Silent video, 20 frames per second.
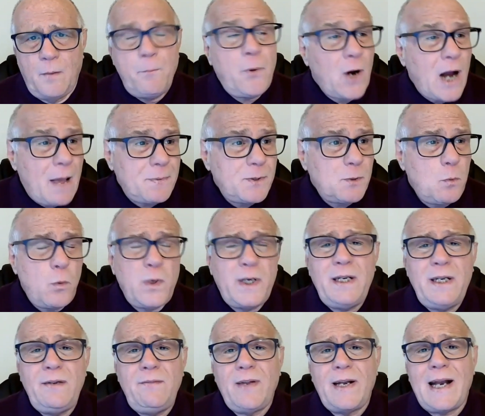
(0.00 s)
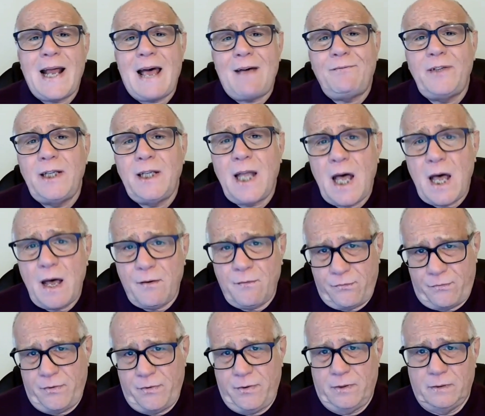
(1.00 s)
Perhaps we wouldn't even have
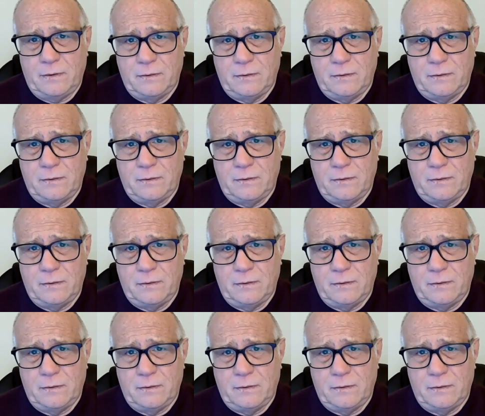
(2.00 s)
love